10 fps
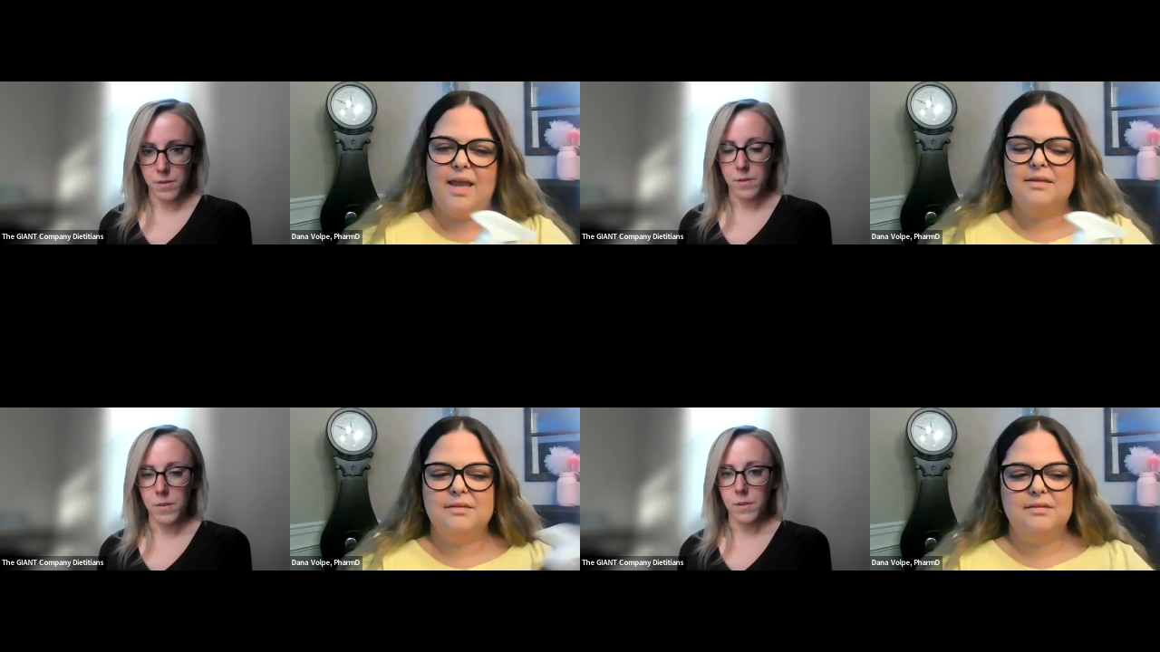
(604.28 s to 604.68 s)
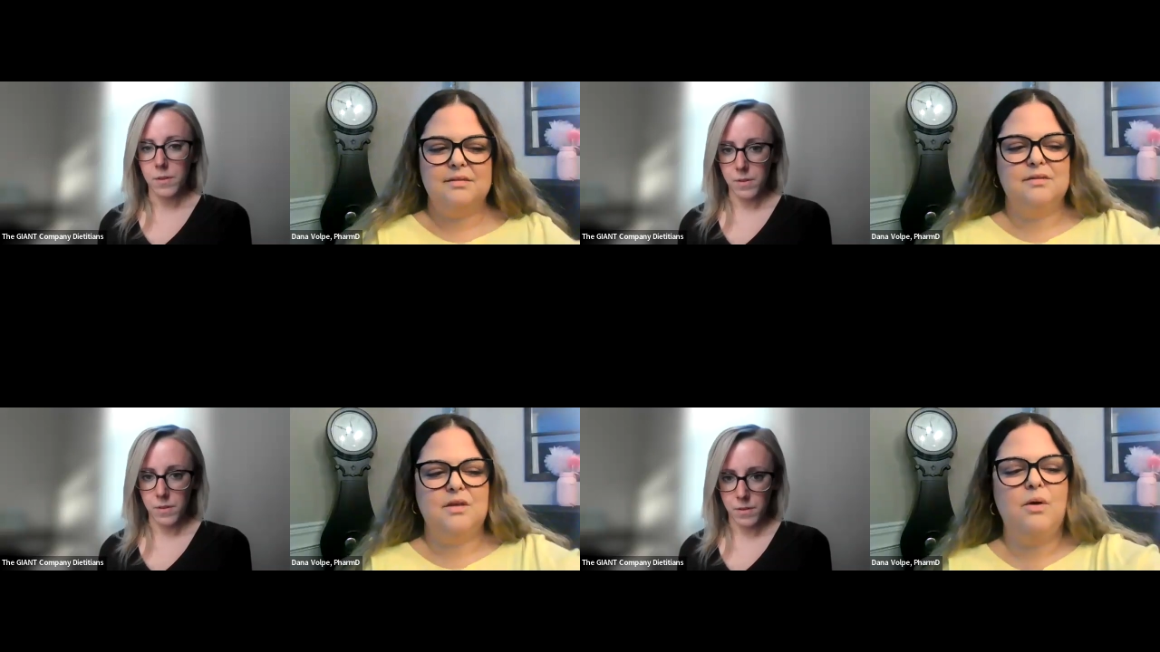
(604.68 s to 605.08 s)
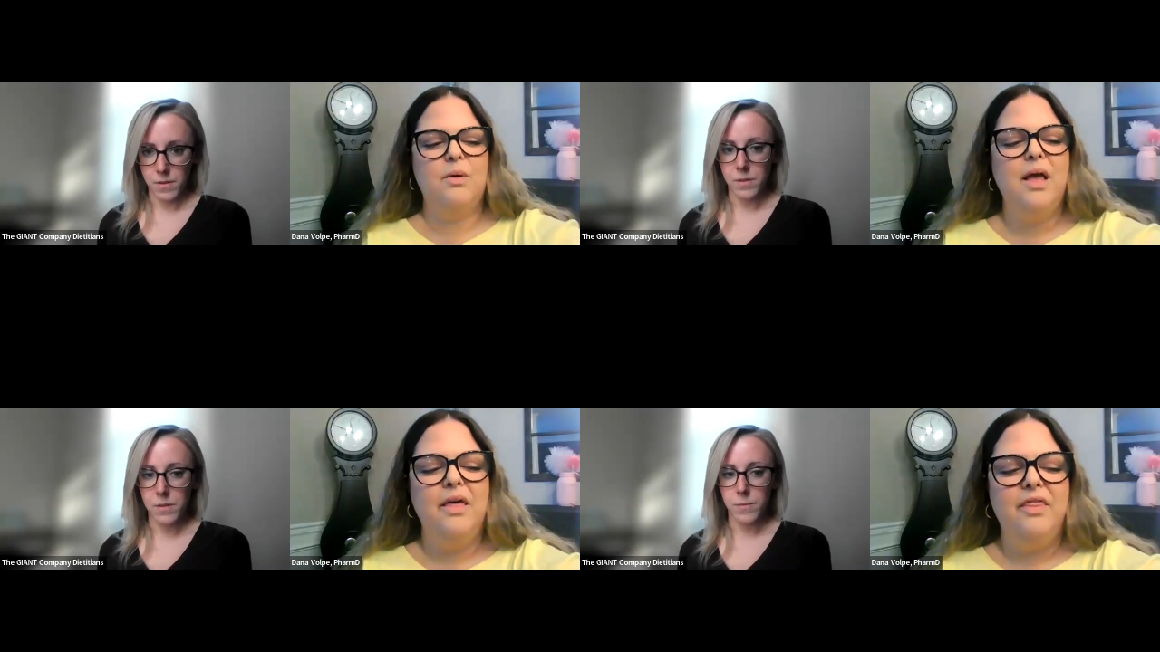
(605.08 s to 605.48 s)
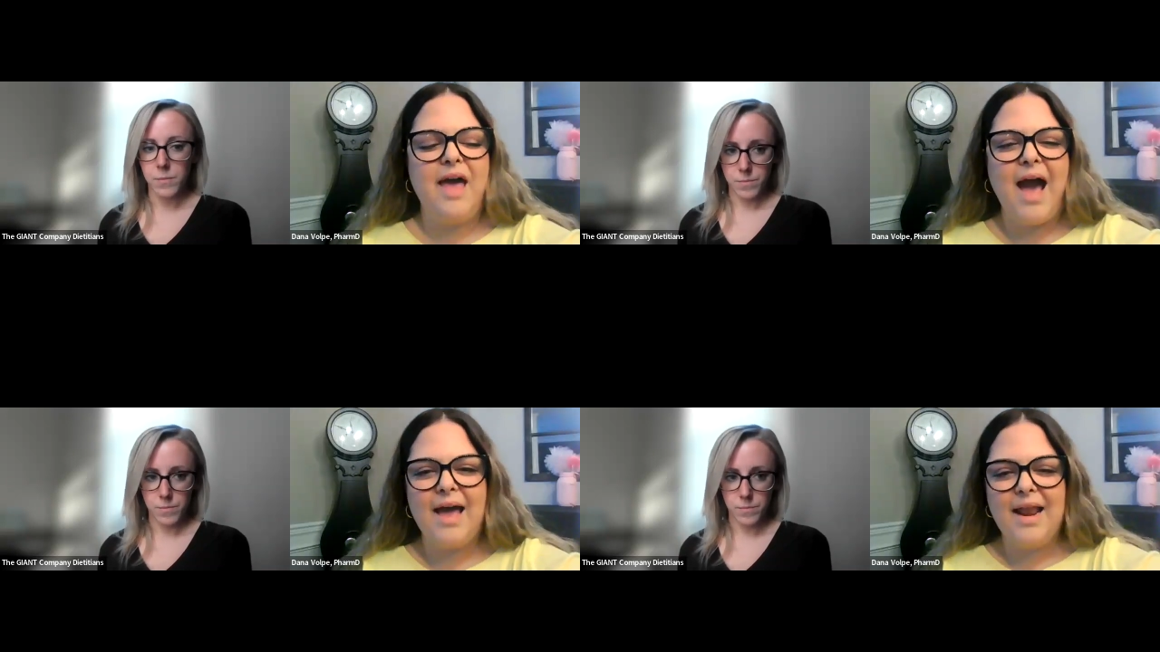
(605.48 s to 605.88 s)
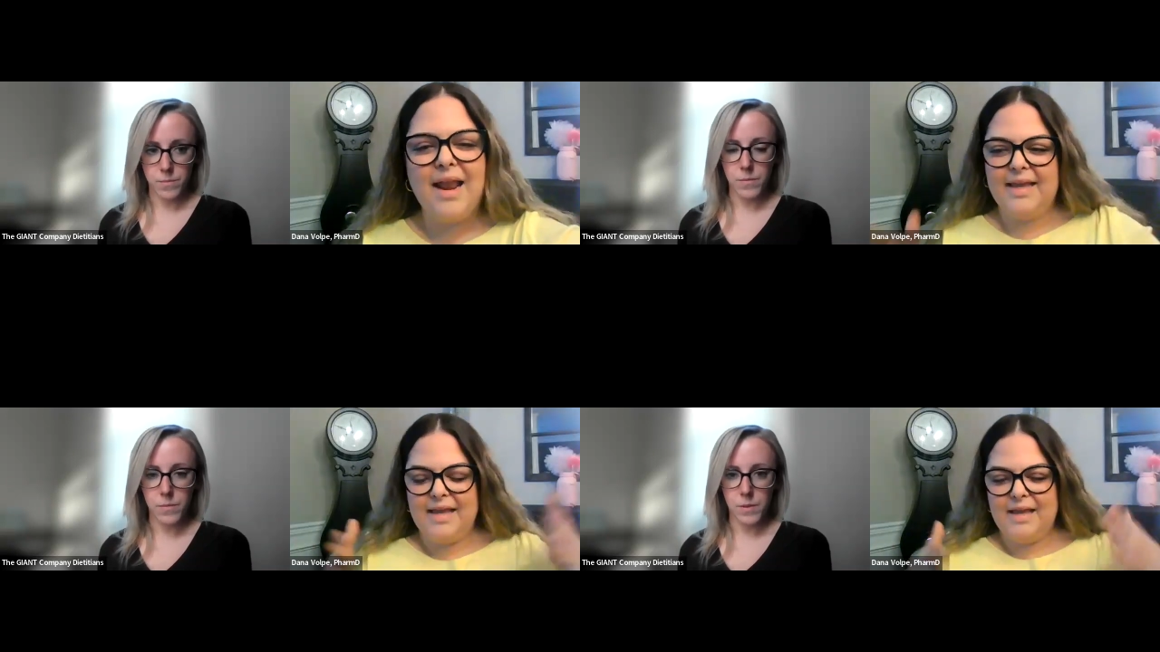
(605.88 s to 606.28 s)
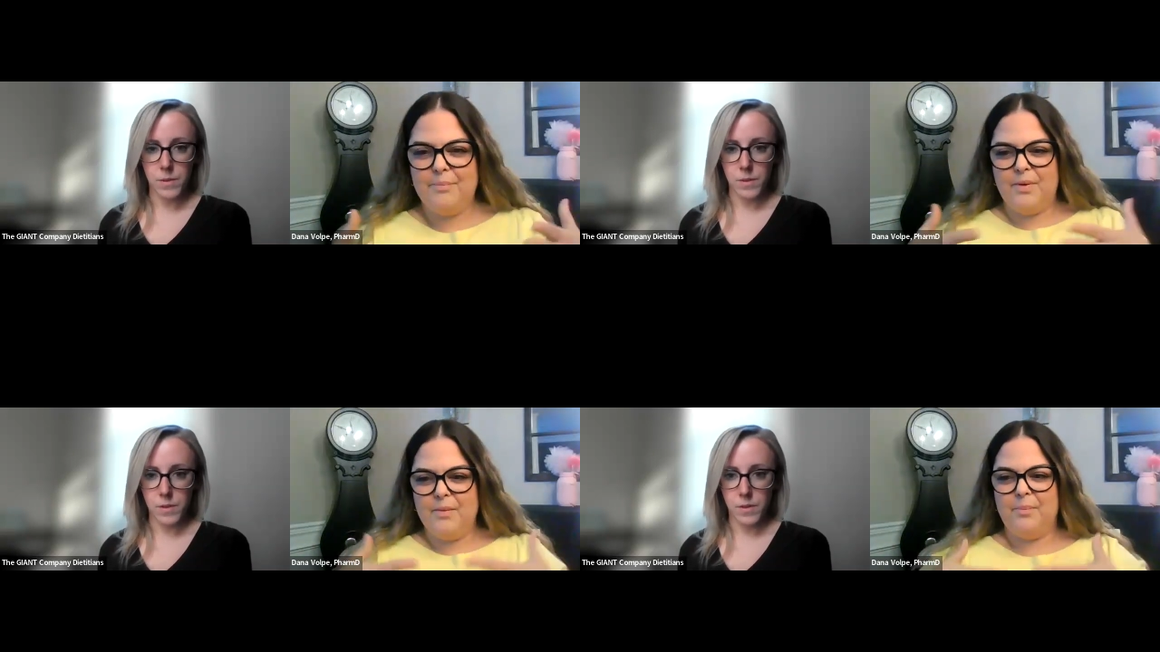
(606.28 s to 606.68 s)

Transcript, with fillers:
Speaker 1: in case. So that I keep